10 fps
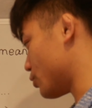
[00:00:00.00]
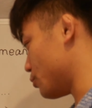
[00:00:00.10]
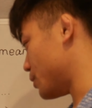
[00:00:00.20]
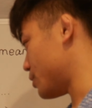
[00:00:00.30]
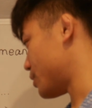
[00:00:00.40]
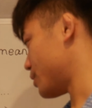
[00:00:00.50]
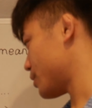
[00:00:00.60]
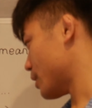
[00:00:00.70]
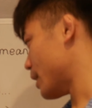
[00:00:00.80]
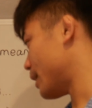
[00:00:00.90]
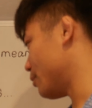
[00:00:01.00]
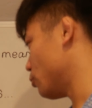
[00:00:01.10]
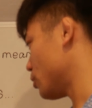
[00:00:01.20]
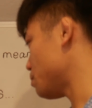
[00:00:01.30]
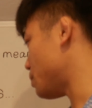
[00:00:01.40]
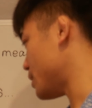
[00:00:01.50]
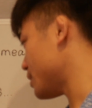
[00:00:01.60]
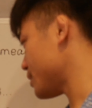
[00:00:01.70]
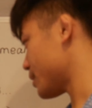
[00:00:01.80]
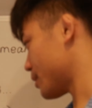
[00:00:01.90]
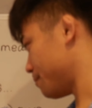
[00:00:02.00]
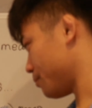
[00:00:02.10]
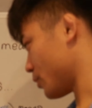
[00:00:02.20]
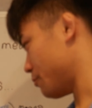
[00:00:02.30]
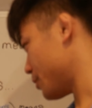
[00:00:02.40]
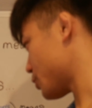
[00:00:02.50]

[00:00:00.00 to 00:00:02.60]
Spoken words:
pieces, and one piece, the first